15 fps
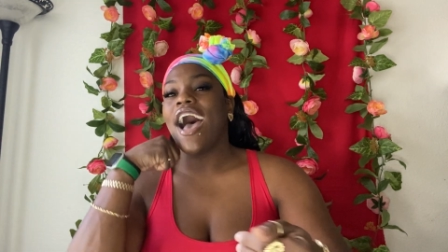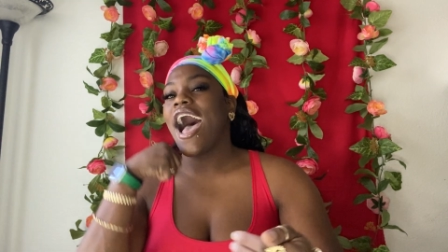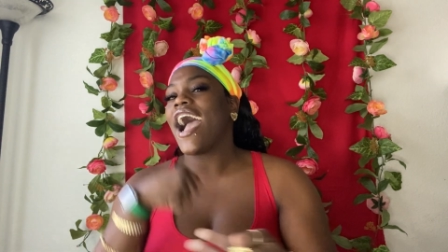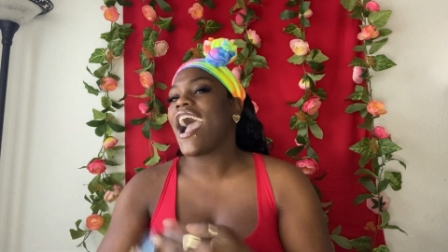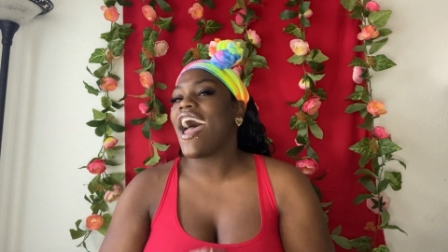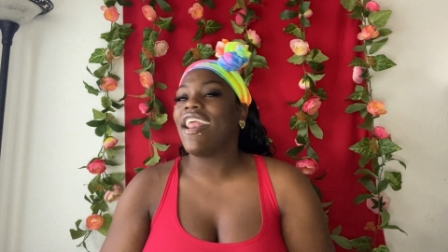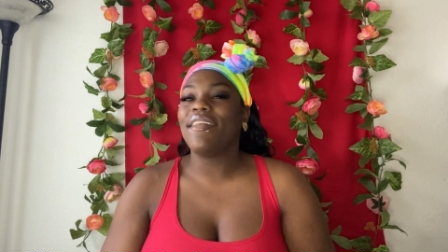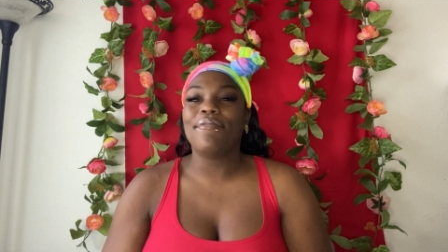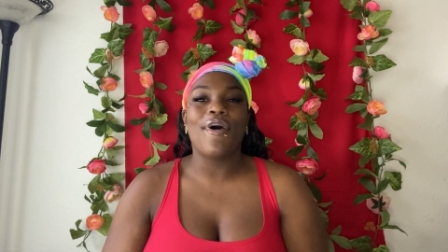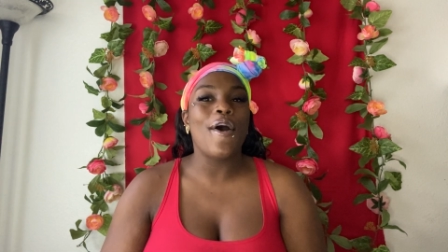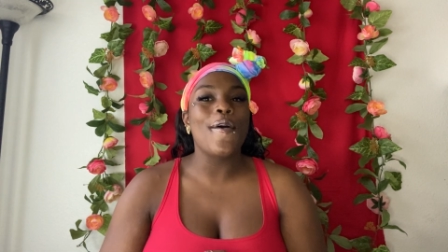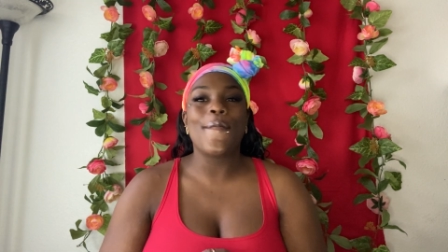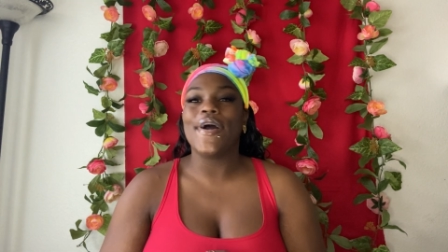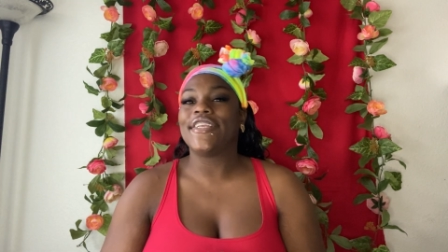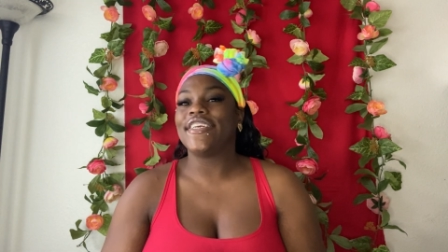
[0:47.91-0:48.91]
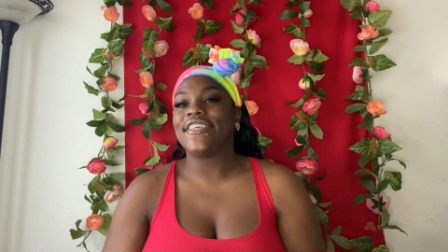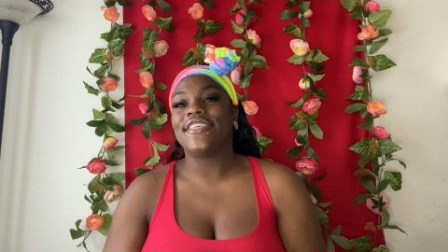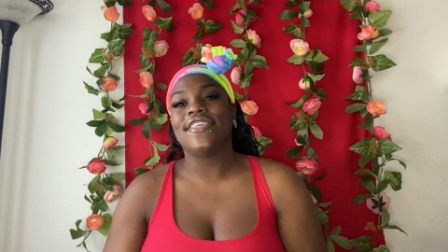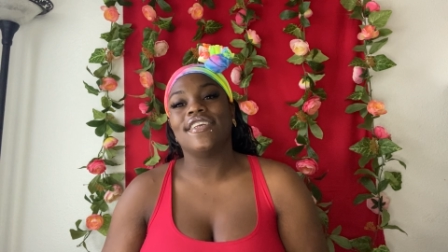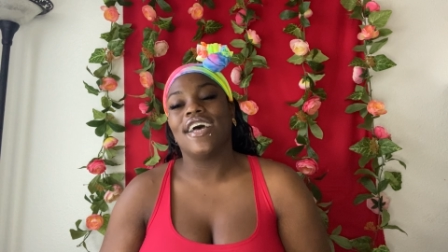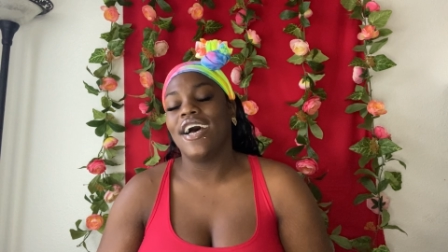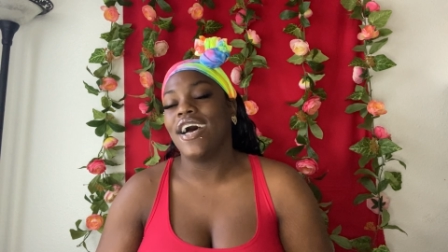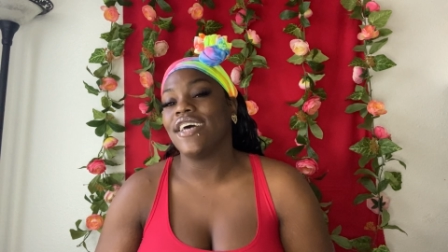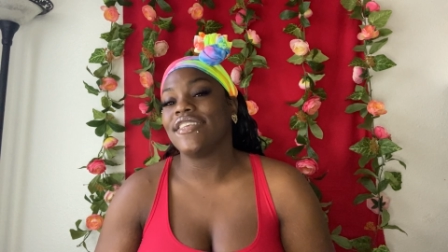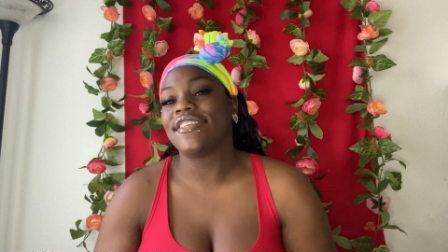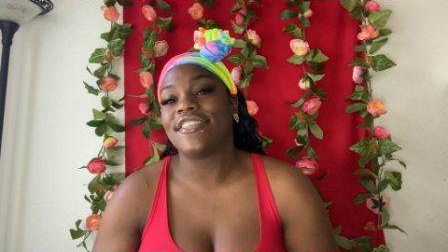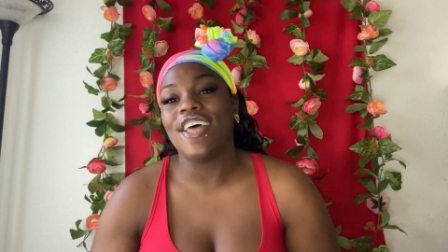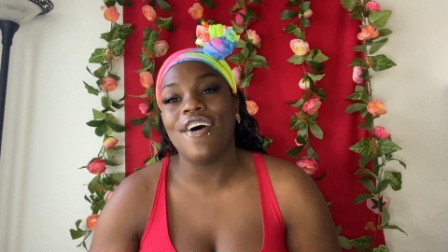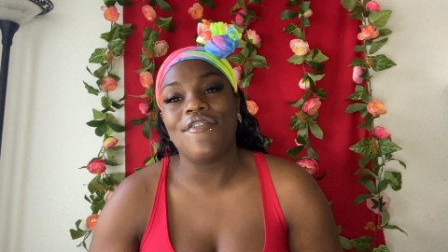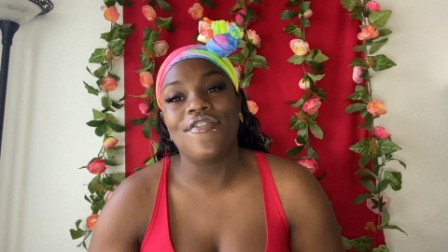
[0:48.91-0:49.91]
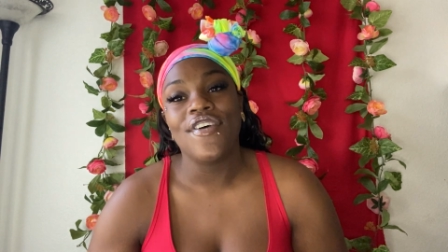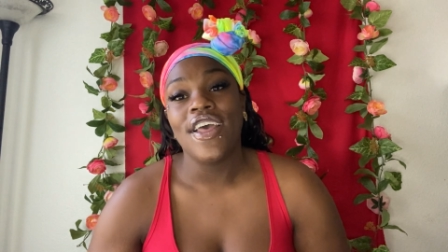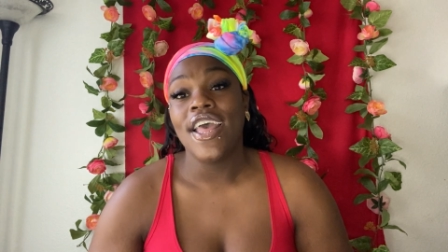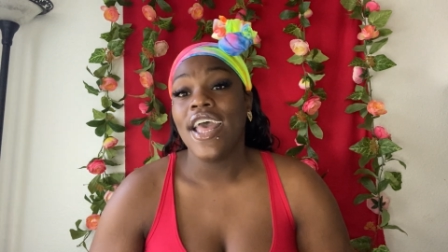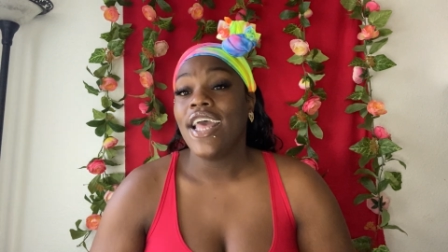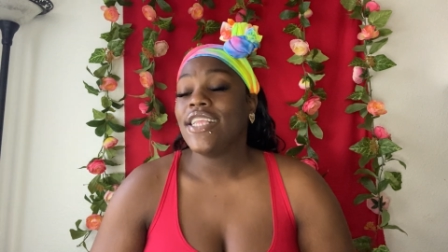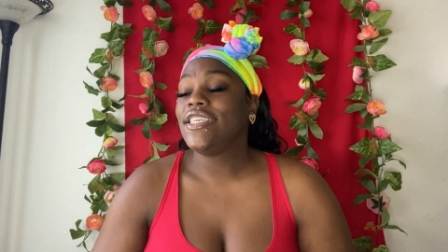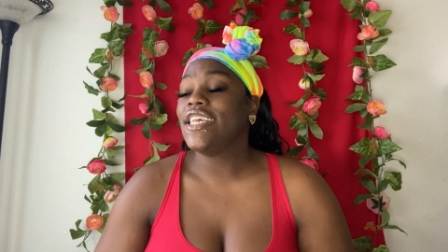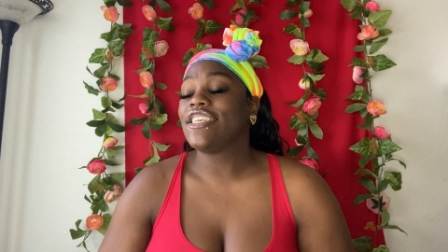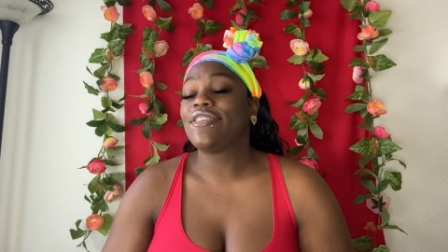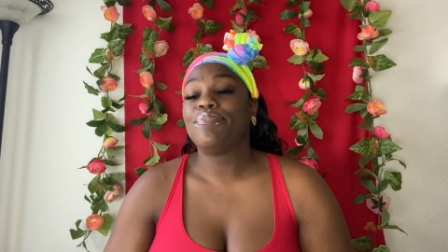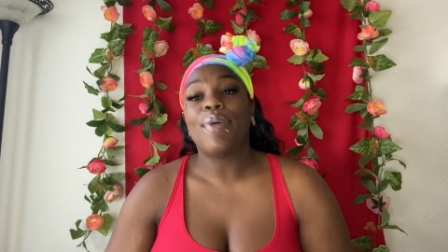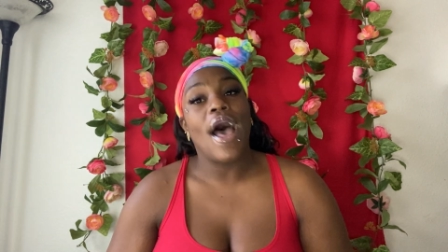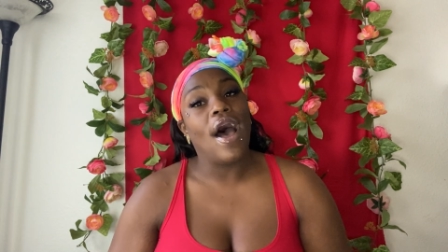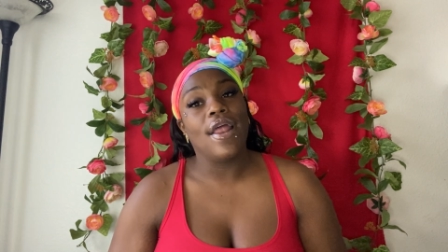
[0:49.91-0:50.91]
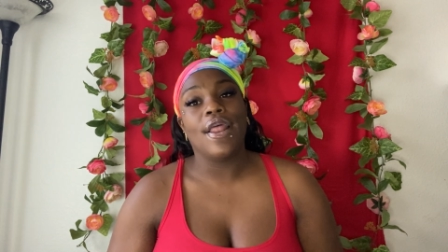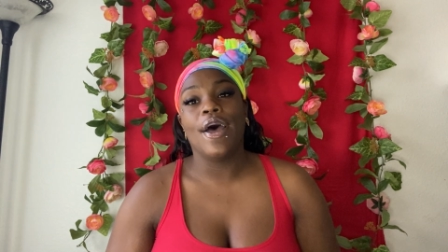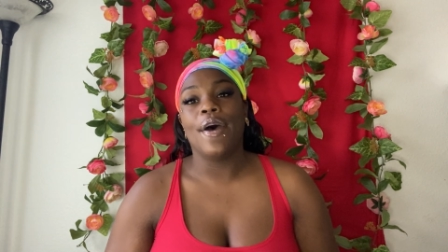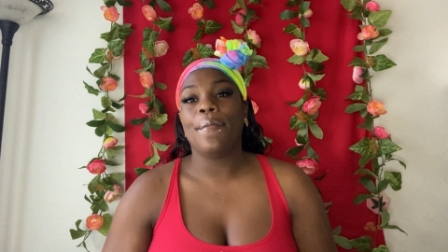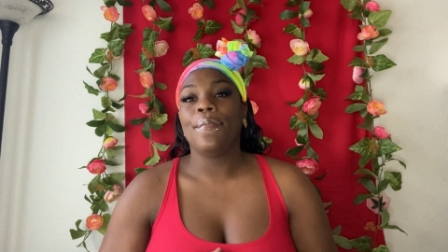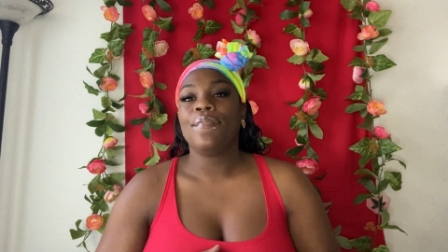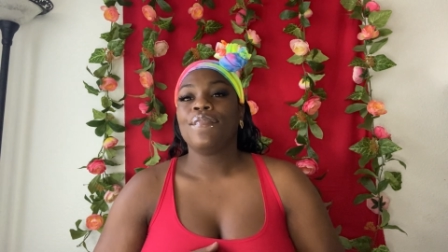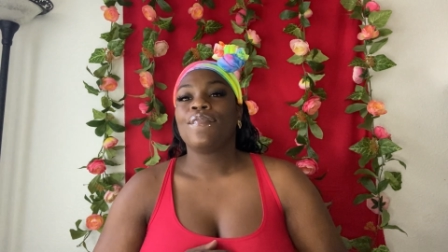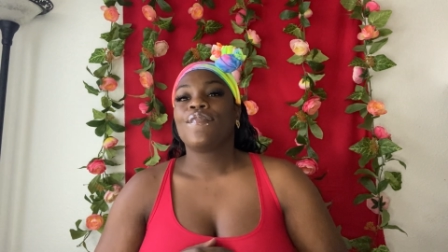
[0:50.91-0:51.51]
I got a whole bunch of uh, stuff just piled up